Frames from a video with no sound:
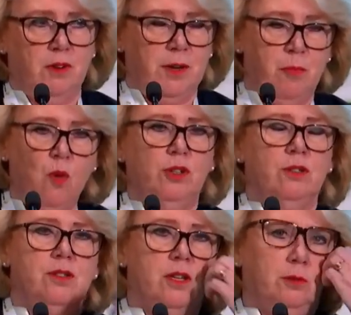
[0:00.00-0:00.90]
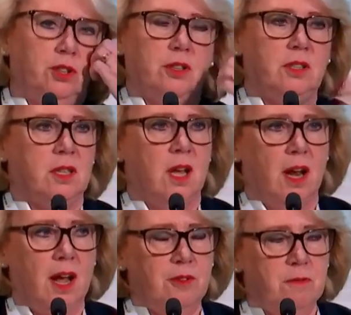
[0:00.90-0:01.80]
equally important solutions,
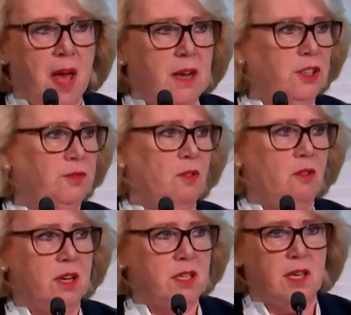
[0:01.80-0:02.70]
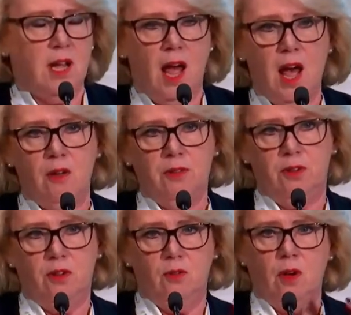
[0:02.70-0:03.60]
how to manage forests, how
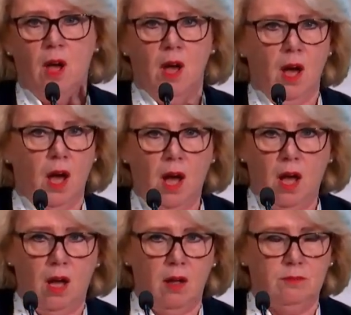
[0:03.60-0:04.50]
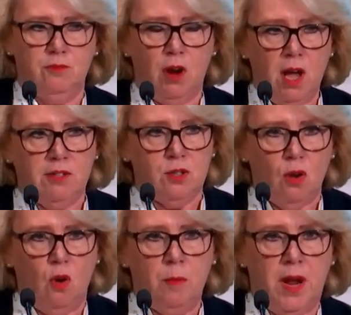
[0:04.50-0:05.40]
to drive a
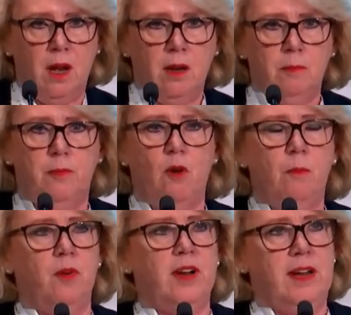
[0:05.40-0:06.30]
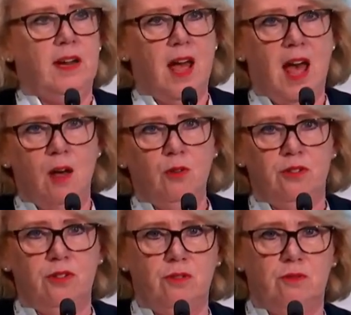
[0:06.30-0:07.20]
sawmill properly,
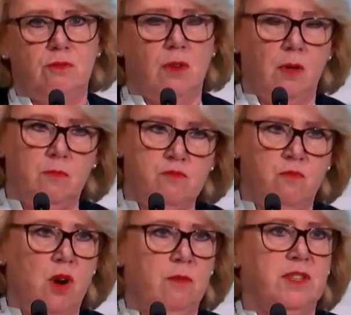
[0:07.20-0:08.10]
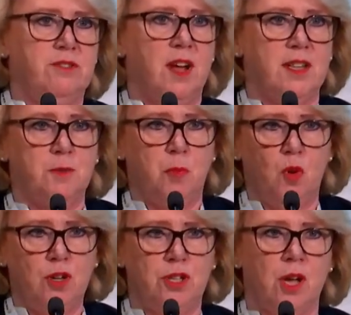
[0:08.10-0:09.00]
how to work with
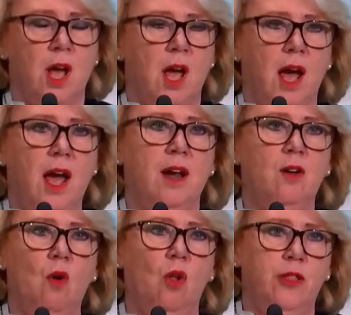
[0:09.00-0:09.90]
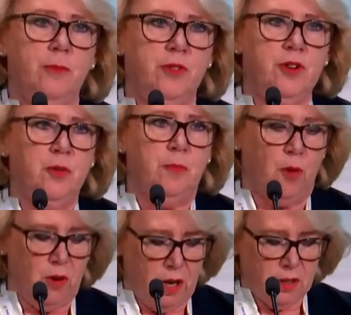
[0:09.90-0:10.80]
transports, and all the new
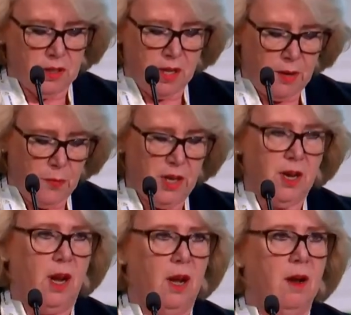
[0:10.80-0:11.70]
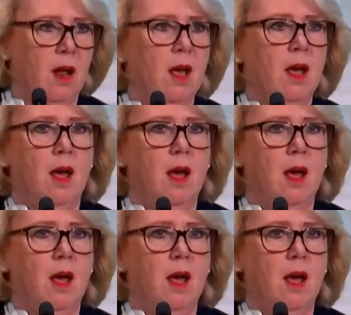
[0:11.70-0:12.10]
products that we can